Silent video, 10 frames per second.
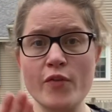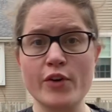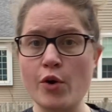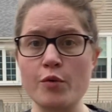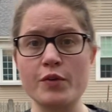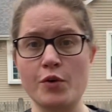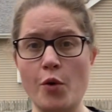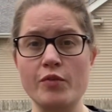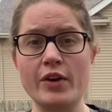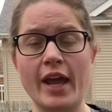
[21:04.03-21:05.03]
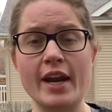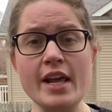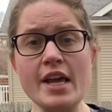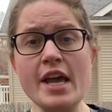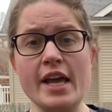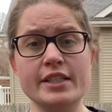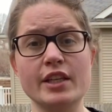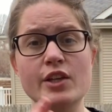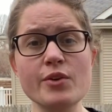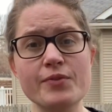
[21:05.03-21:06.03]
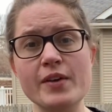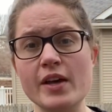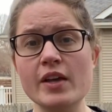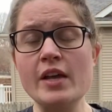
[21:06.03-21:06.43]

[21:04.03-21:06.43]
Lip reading: and over and over again until you feel